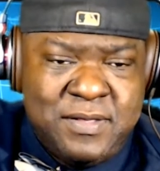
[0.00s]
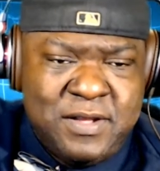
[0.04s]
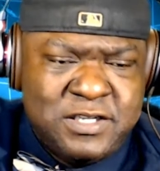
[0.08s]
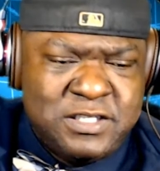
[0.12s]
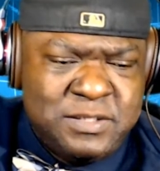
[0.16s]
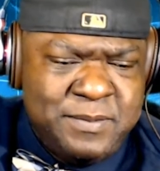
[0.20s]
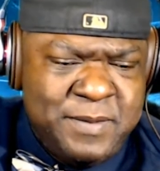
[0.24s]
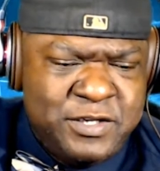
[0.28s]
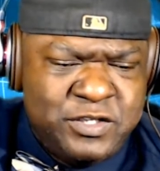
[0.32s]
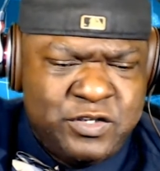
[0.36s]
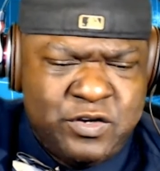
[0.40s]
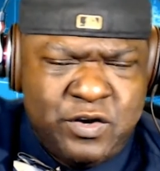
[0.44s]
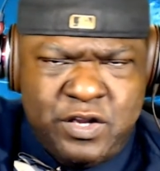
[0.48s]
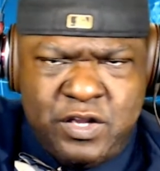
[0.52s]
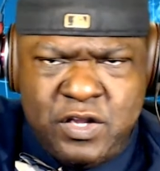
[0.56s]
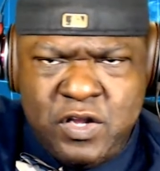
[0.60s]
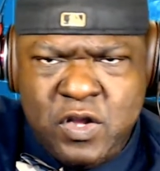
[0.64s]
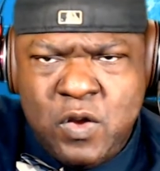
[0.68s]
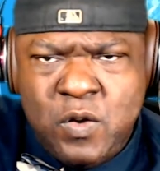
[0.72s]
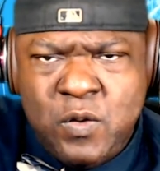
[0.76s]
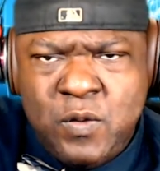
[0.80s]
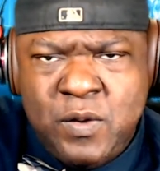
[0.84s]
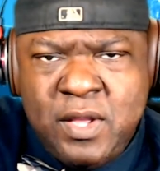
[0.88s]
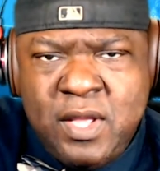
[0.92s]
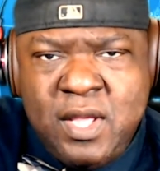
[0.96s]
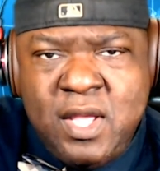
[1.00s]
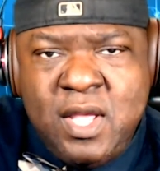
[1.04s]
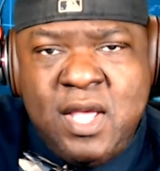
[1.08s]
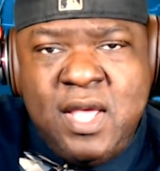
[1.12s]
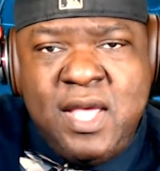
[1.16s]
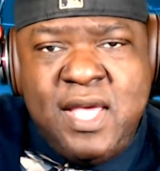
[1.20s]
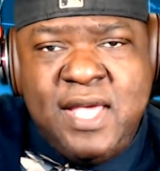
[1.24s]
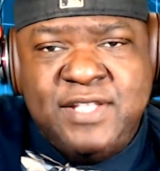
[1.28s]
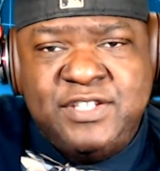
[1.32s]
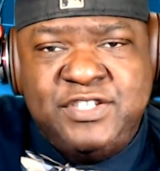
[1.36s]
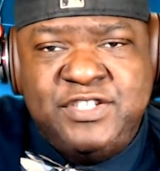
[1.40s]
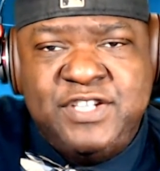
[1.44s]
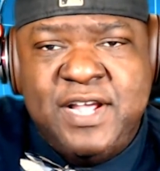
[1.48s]
So make sure you go
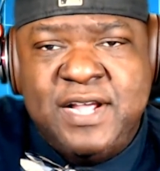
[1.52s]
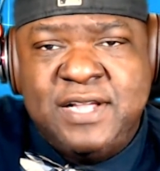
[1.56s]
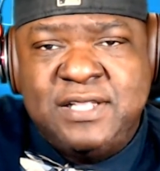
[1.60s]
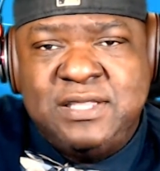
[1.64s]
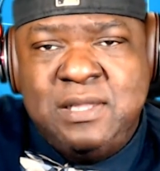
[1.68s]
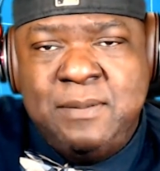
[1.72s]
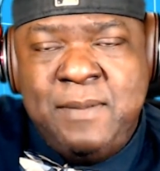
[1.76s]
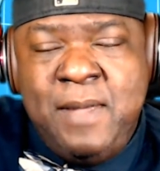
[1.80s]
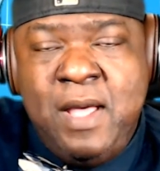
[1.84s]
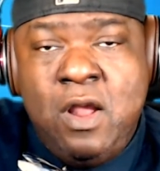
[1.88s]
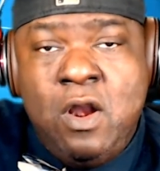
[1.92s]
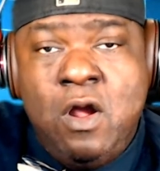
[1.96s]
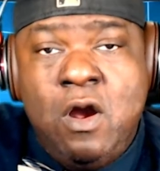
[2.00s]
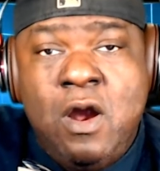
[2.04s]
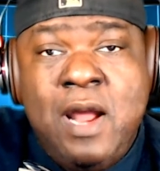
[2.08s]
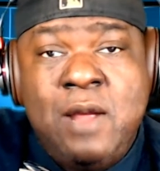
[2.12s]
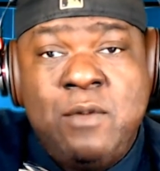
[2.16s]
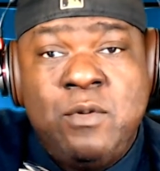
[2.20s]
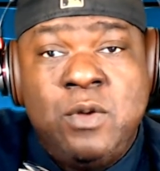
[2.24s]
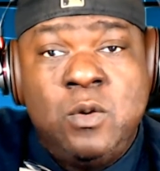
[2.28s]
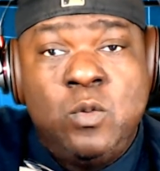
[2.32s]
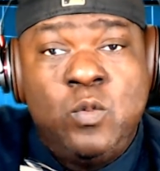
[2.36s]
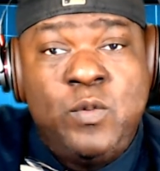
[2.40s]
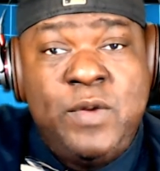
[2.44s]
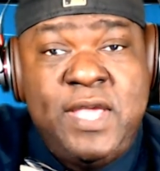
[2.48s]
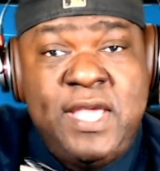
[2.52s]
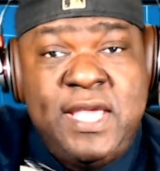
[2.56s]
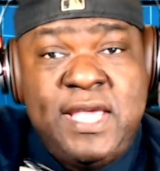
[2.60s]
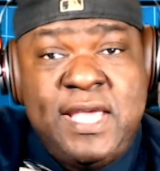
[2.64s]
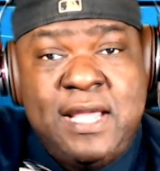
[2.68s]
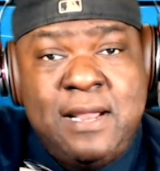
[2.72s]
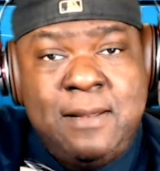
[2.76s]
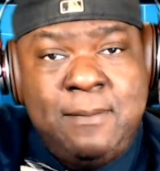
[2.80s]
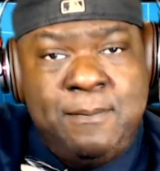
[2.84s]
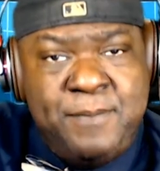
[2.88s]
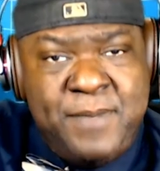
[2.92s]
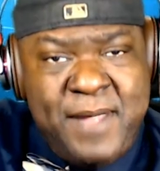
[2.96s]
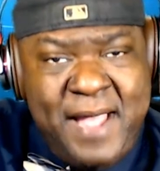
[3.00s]
and check them out. All right, when we
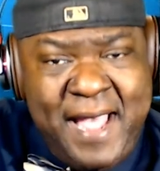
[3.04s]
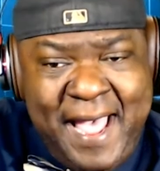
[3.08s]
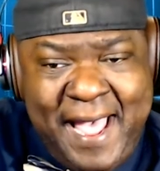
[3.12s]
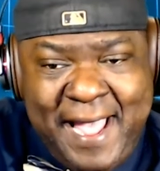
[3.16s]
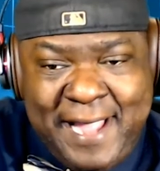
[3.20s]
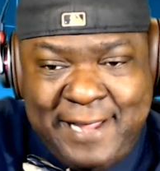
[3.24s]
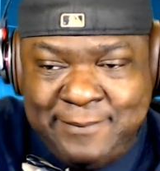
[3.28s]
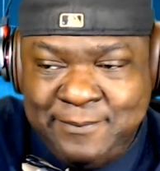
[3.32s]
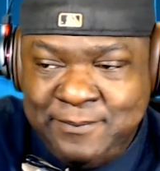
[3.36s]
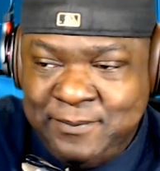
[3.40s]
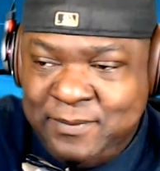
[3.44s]
get back,